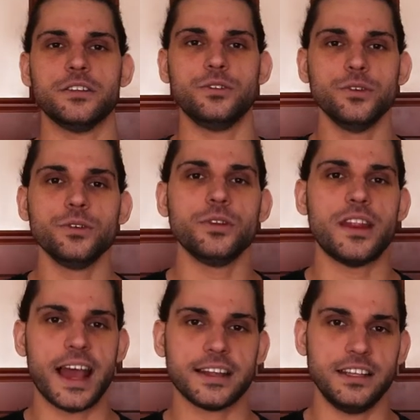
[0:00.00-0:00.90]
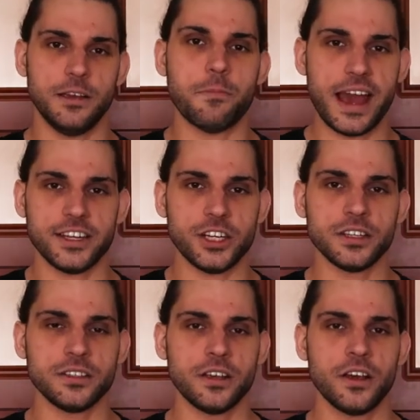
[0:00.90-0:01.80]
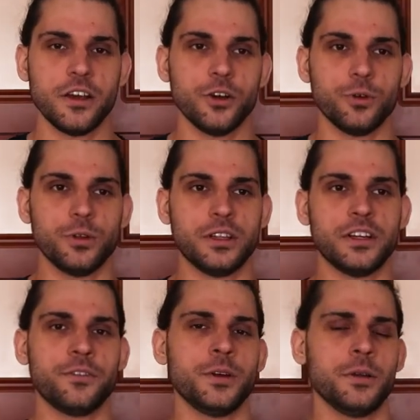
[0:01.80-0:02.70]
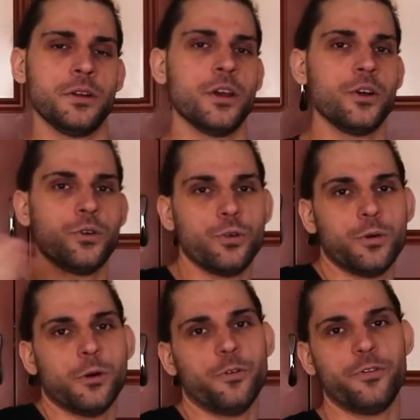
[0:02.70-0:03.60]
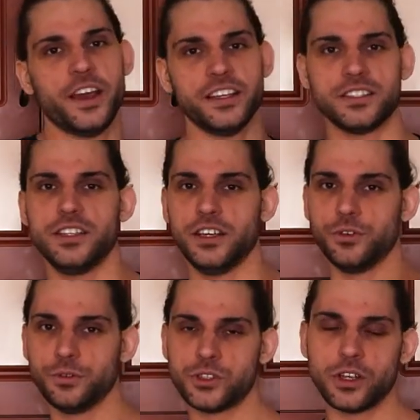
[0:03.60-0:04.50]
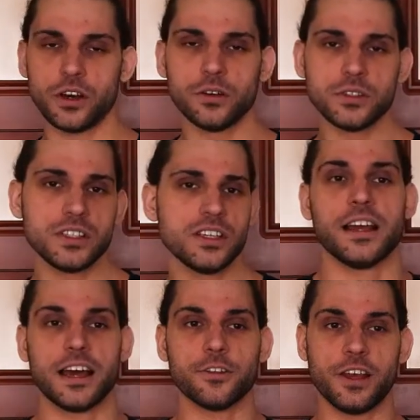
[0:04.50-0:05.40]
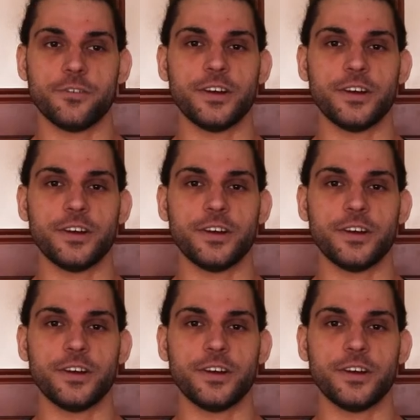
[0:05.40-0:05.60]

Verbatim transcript: two tag team matches who determine who will face the Usos. Legado del